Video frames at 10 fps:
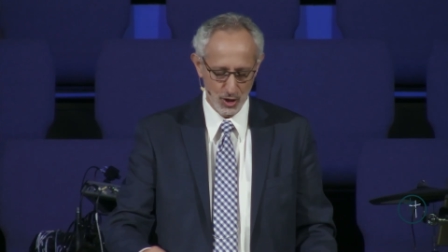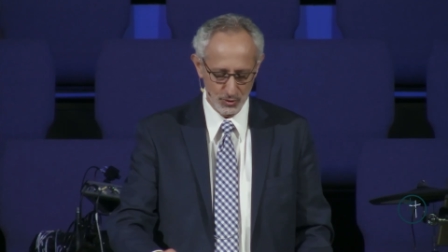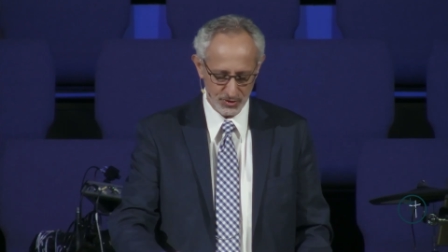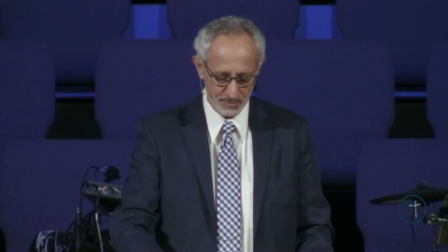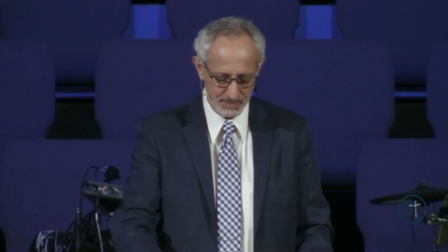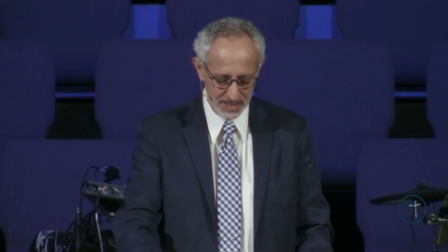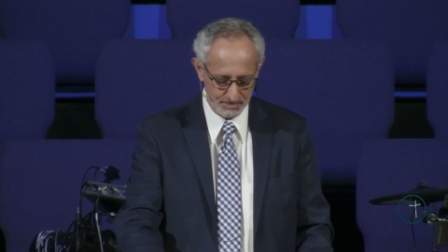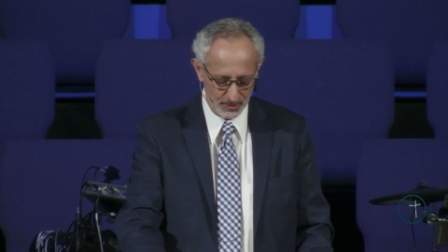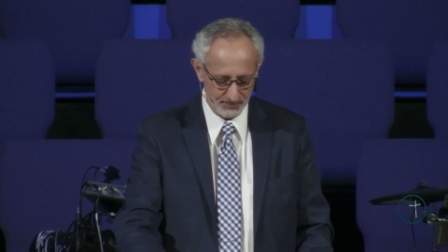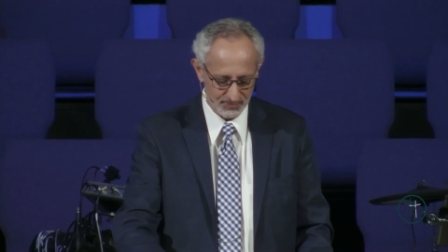host of
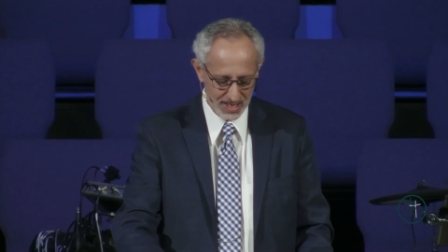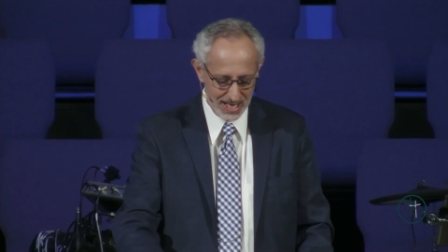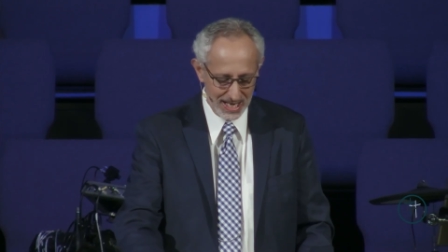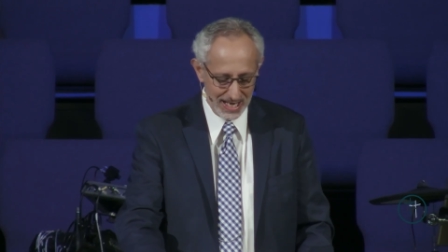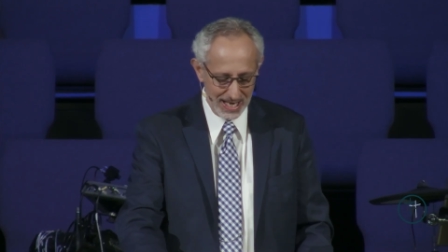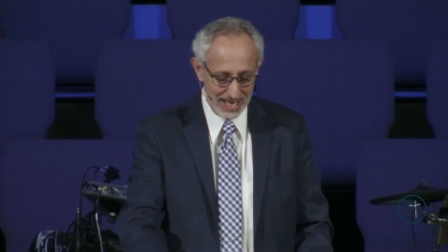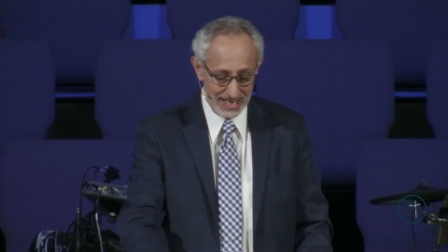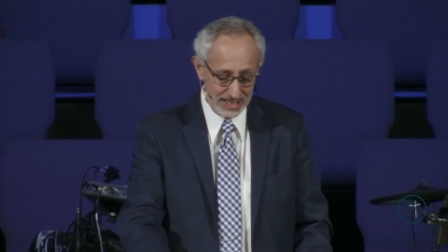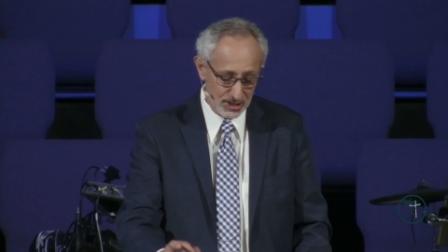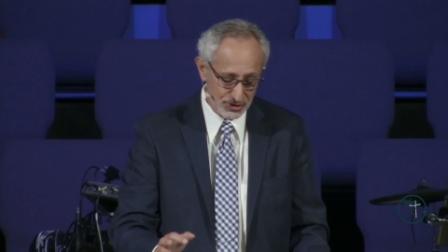people.
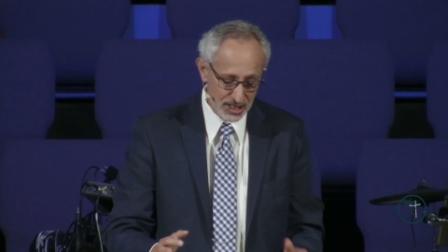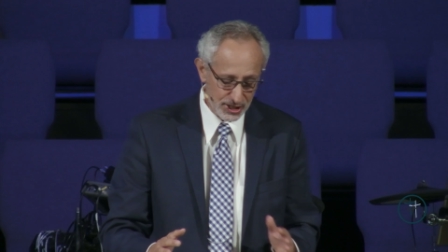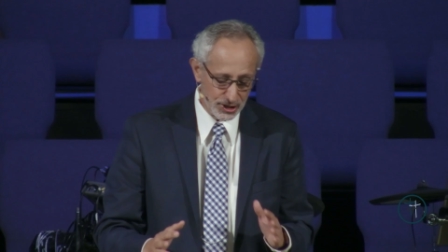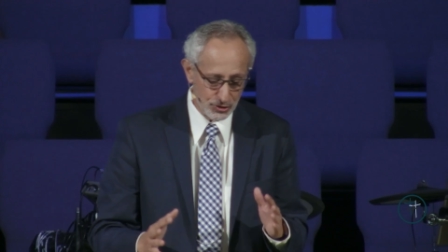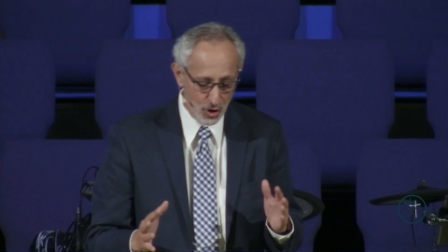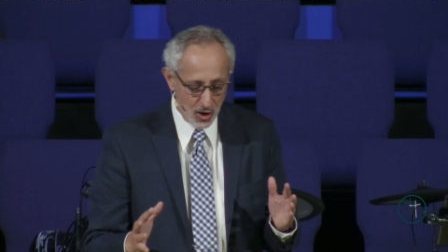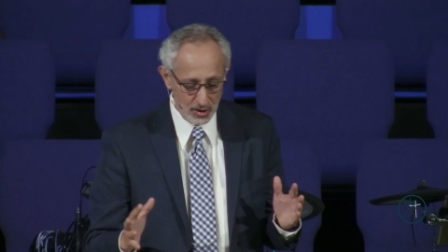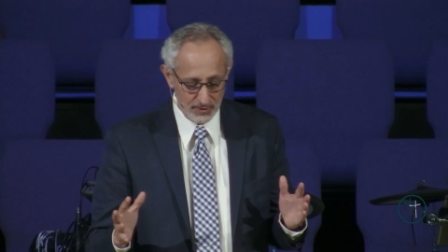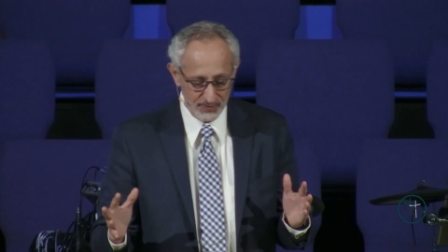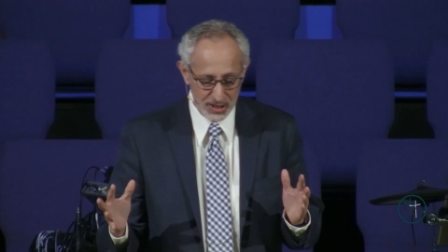And in addition to
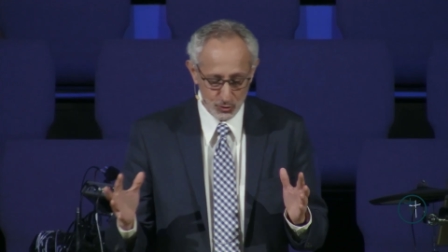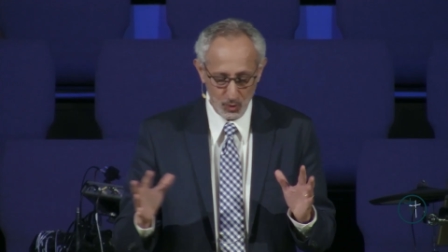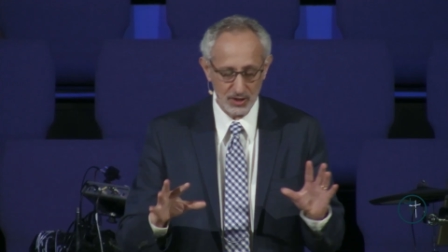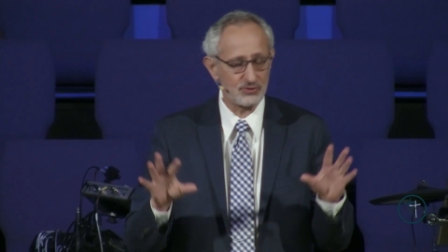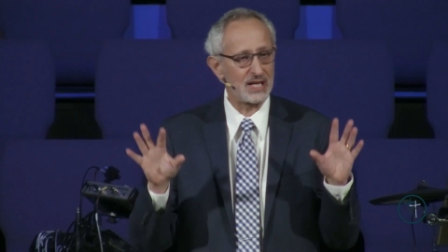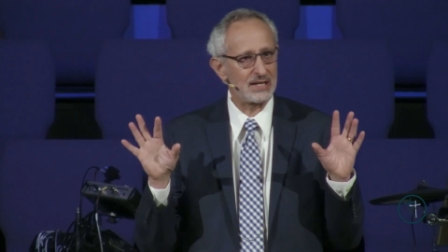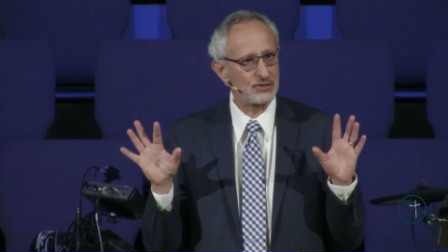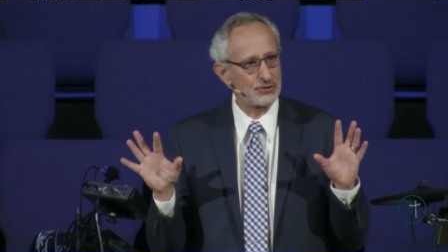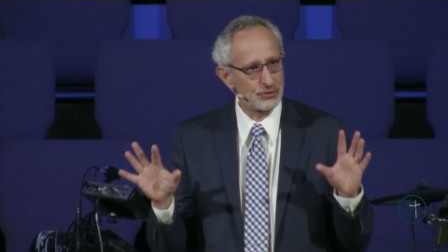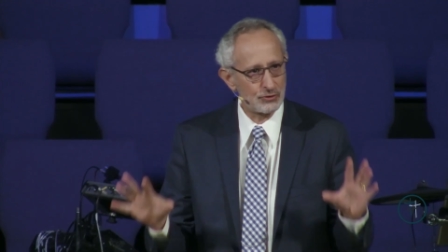all of these words
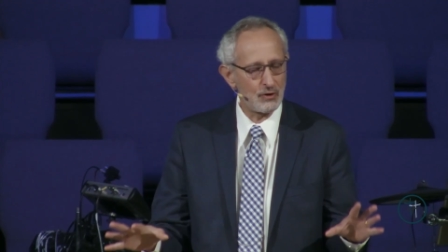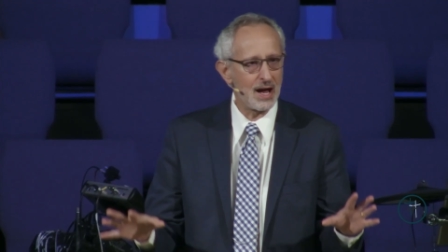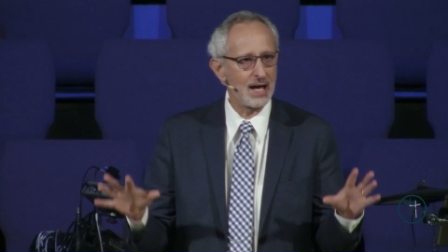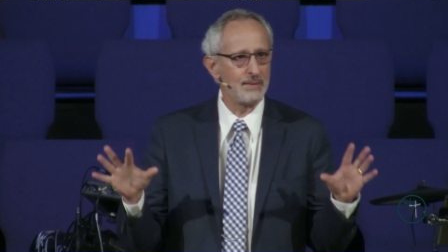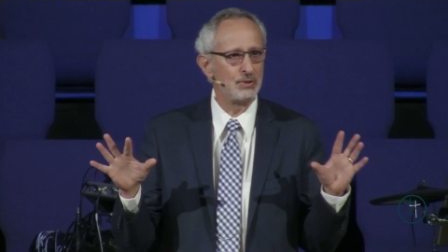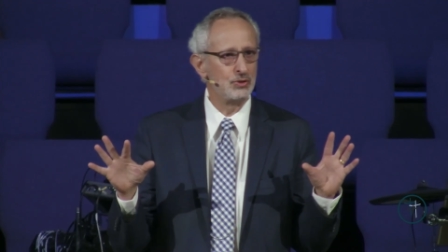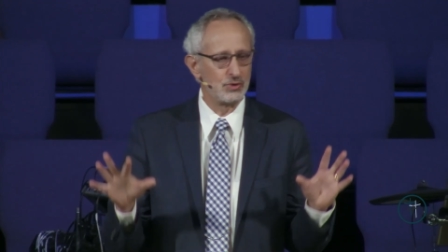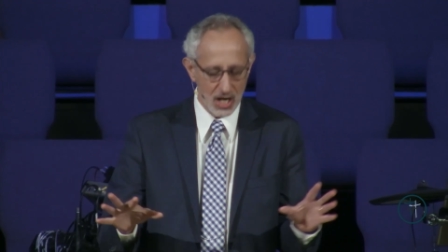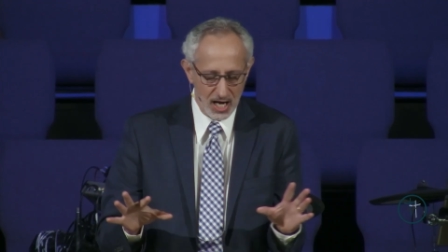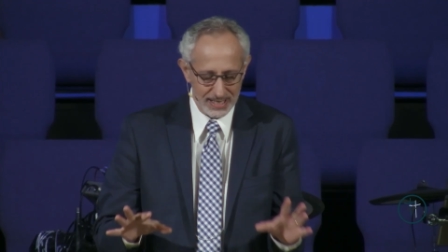that describe
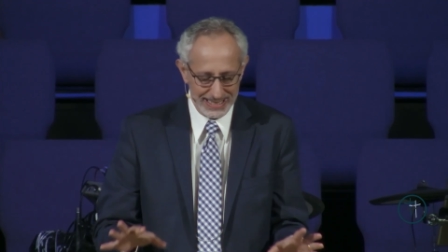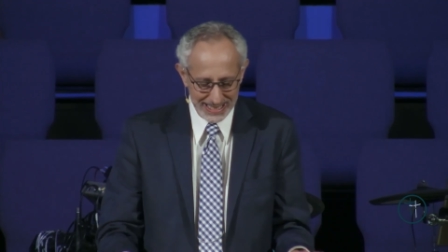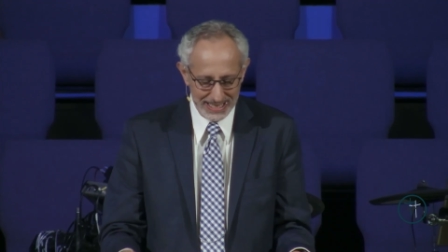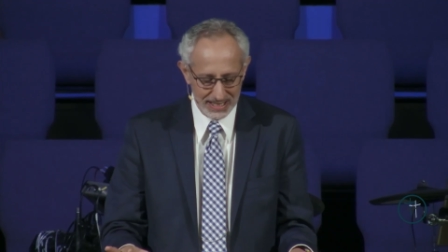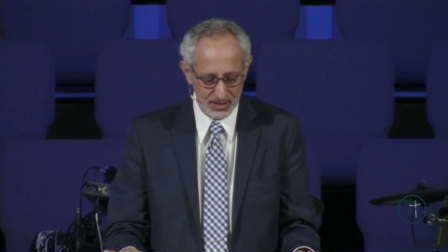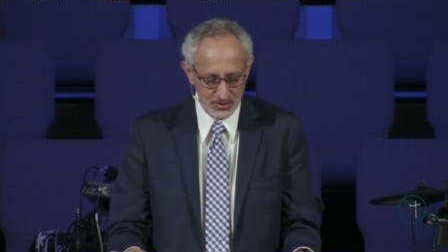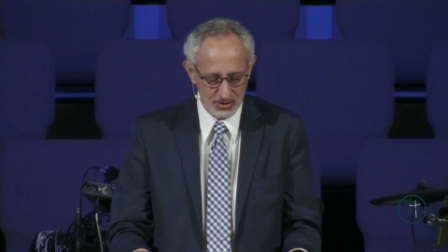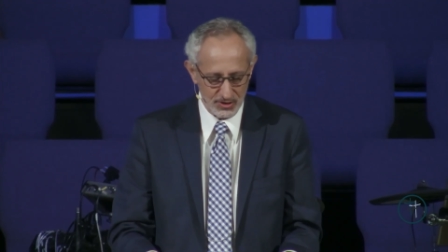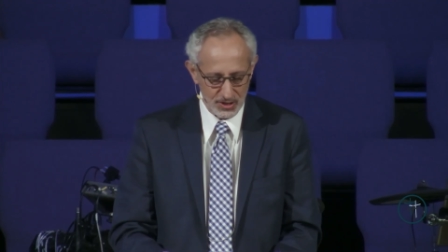who God is,